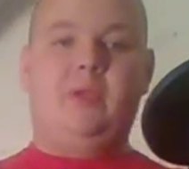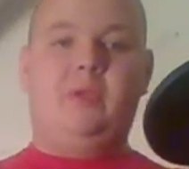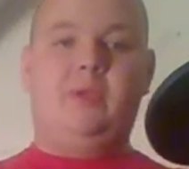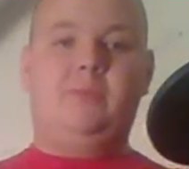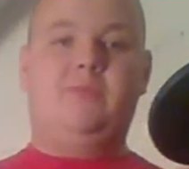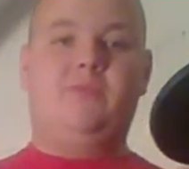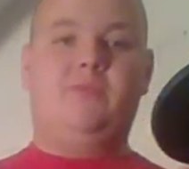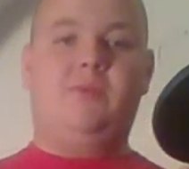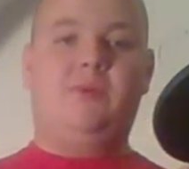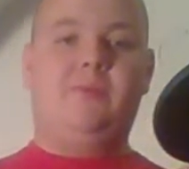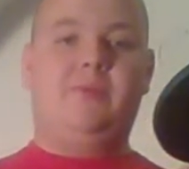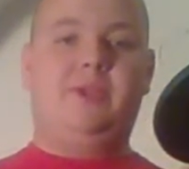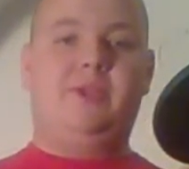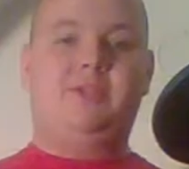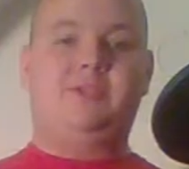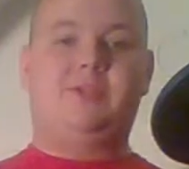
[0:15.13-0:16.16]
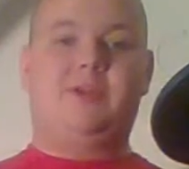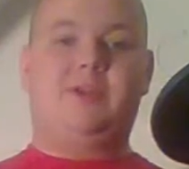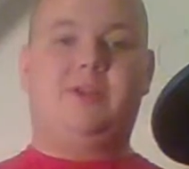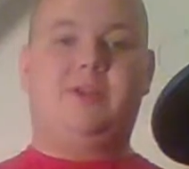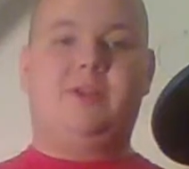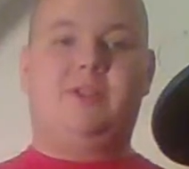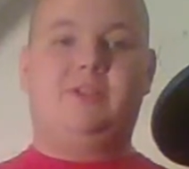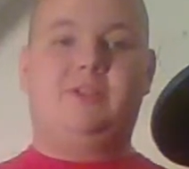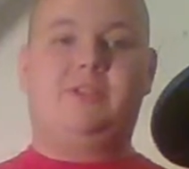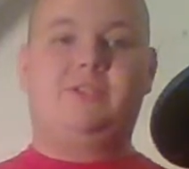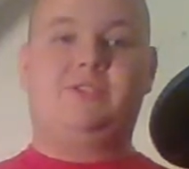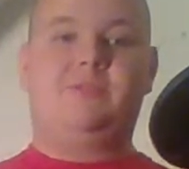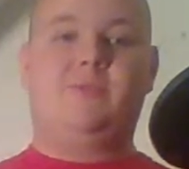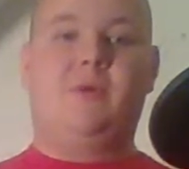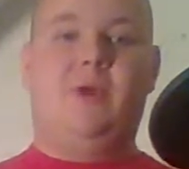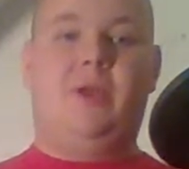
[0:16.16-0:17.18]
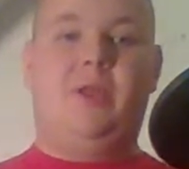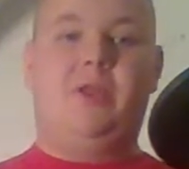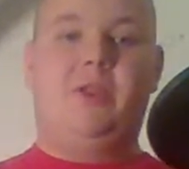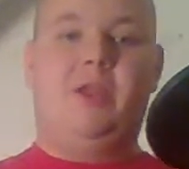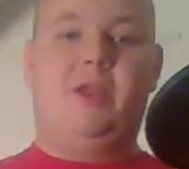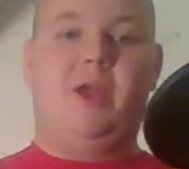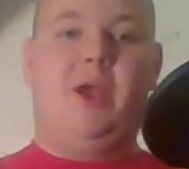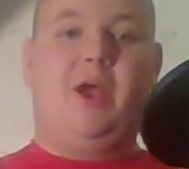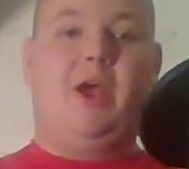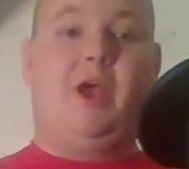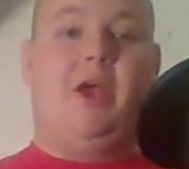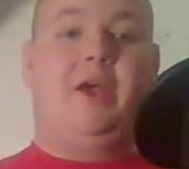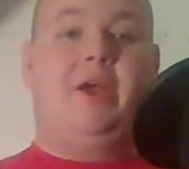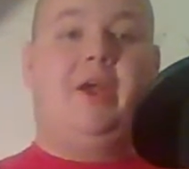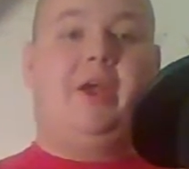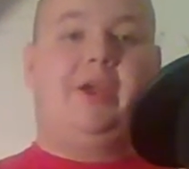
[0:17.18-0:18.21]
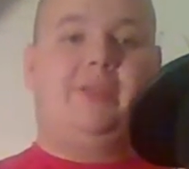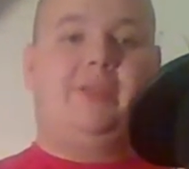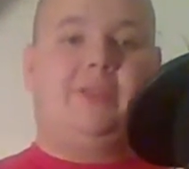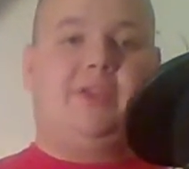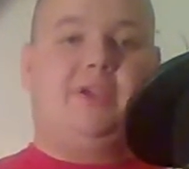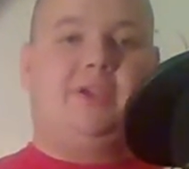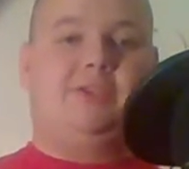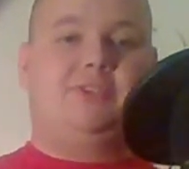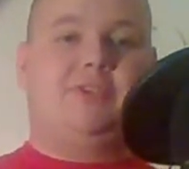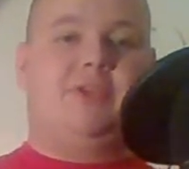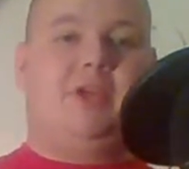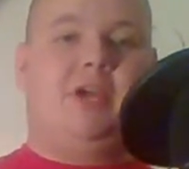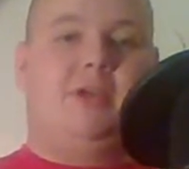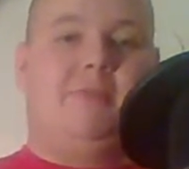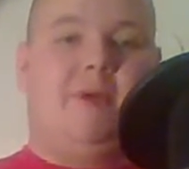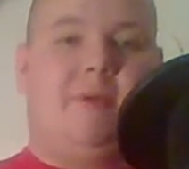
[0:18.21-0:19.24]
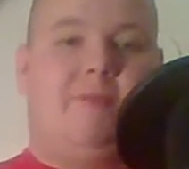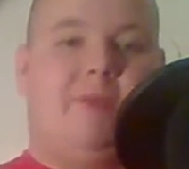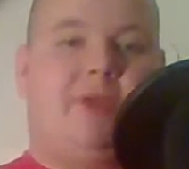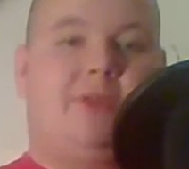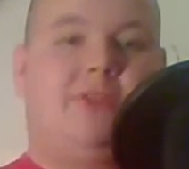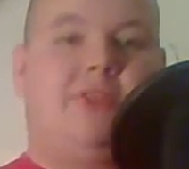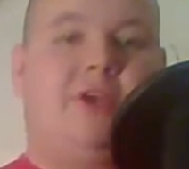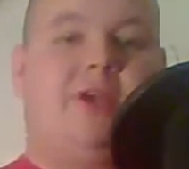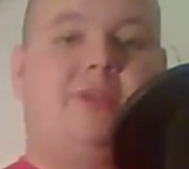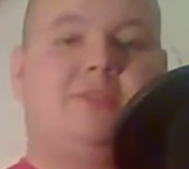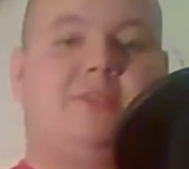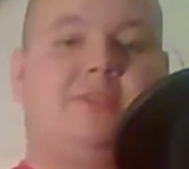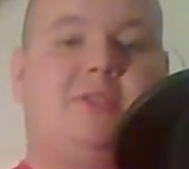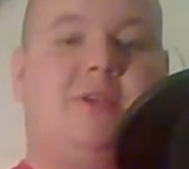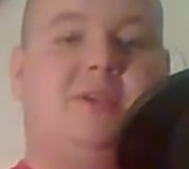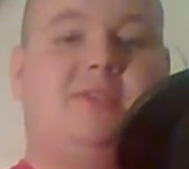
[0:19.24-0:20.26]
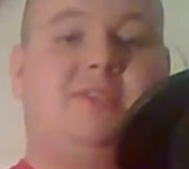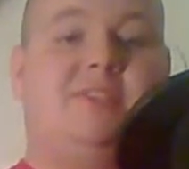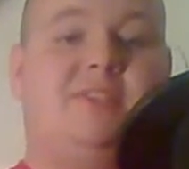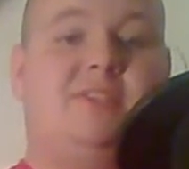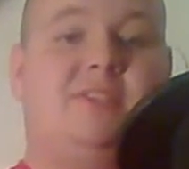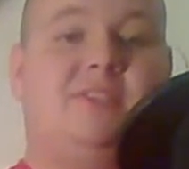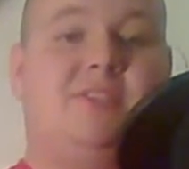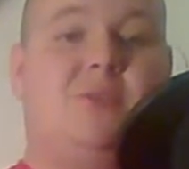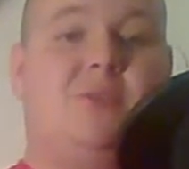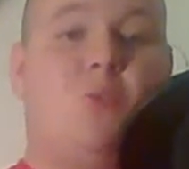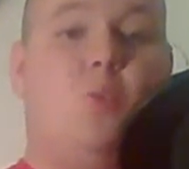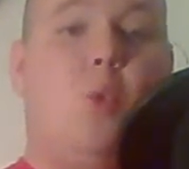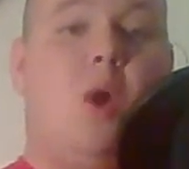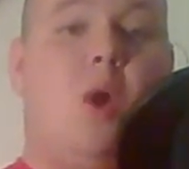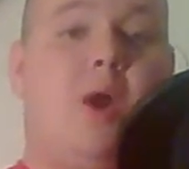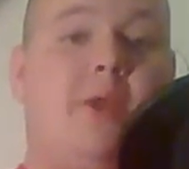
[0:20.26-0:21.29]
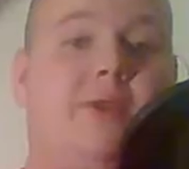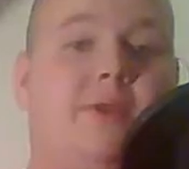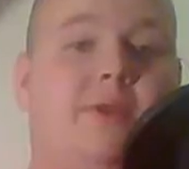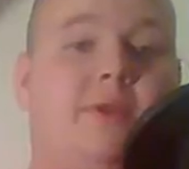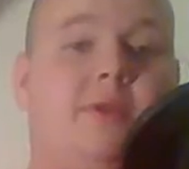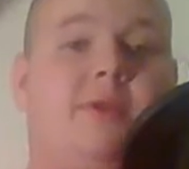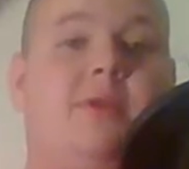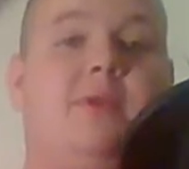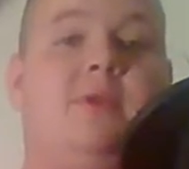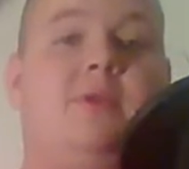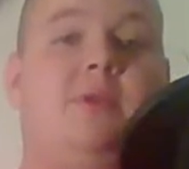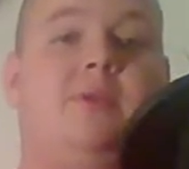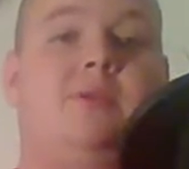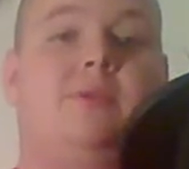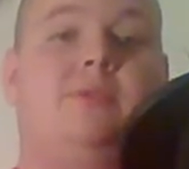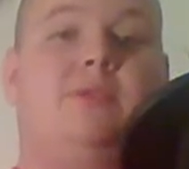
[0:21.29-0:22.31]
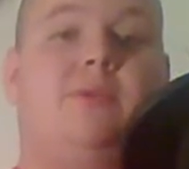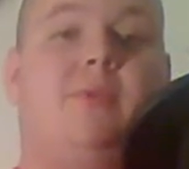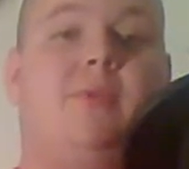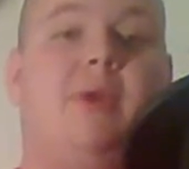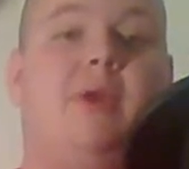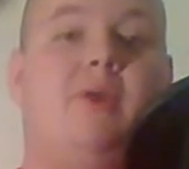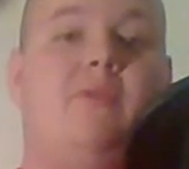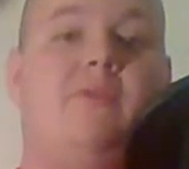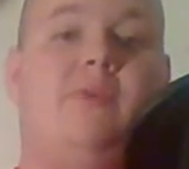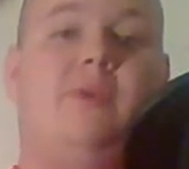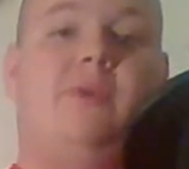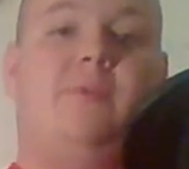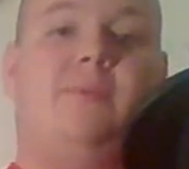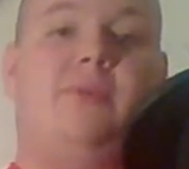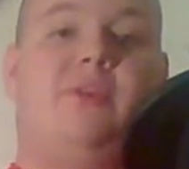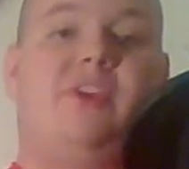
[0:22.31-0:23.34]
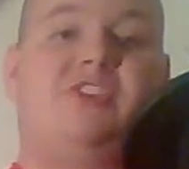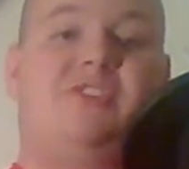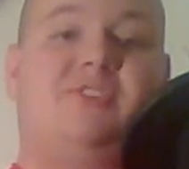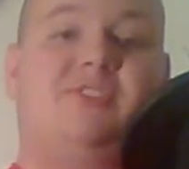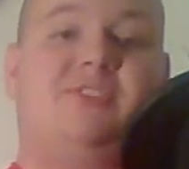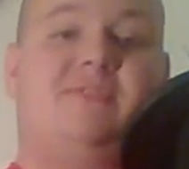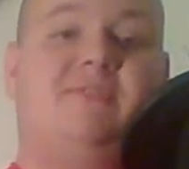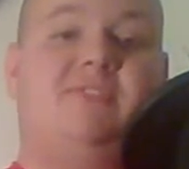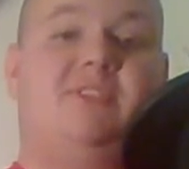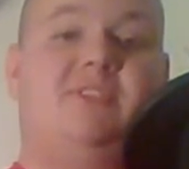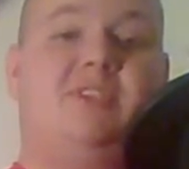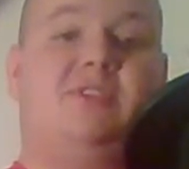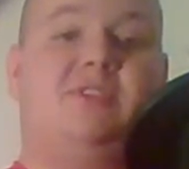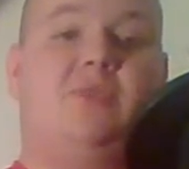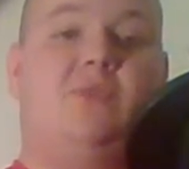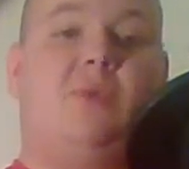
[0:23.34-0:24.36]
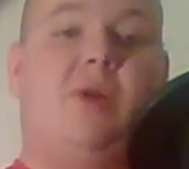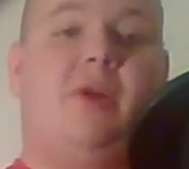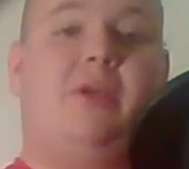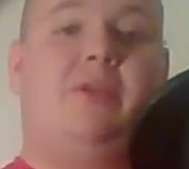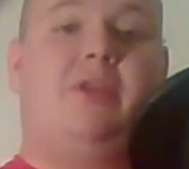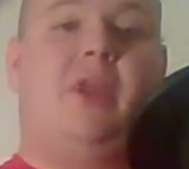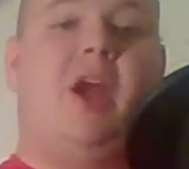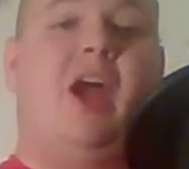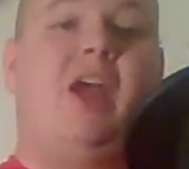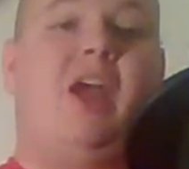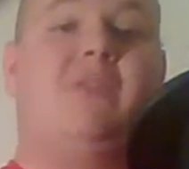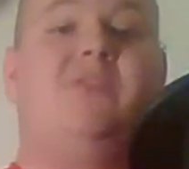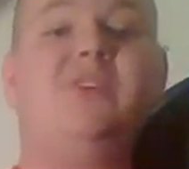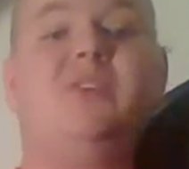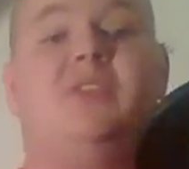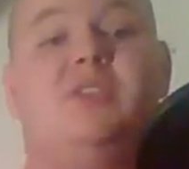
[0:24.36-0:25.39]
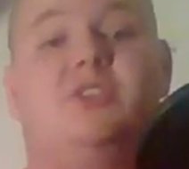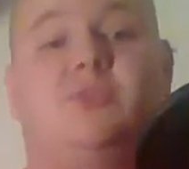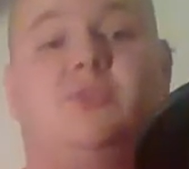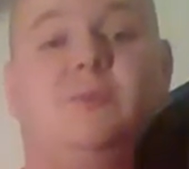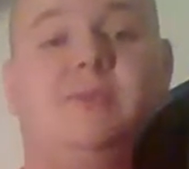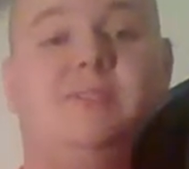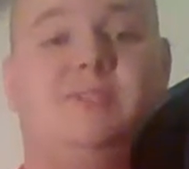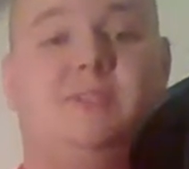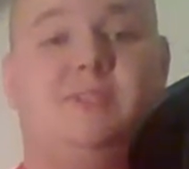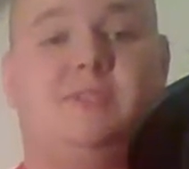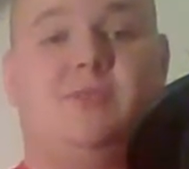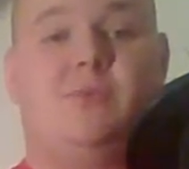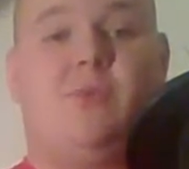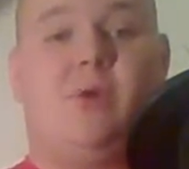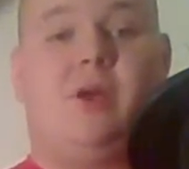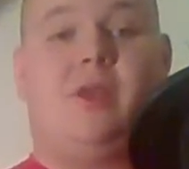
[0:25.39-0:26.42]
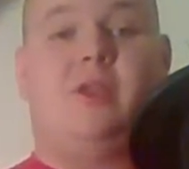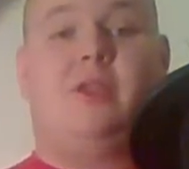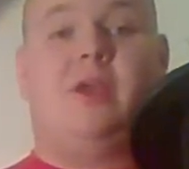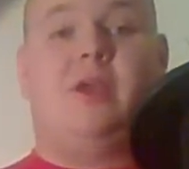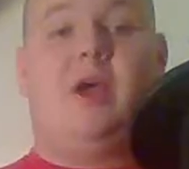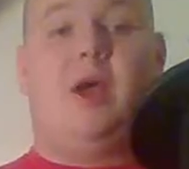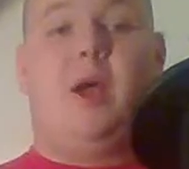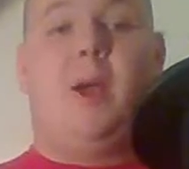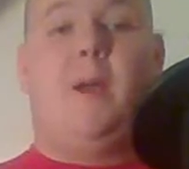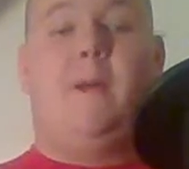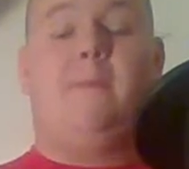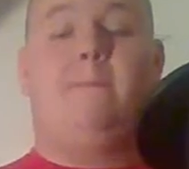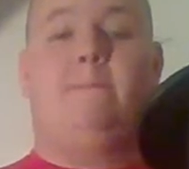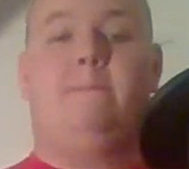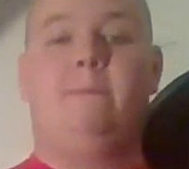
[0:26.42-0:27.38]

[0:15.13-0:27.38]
before we get started on this one, I think I should talk about my thoughts on Season 1. So, my overall impressions of Season 1, I really enjoyed Season 1.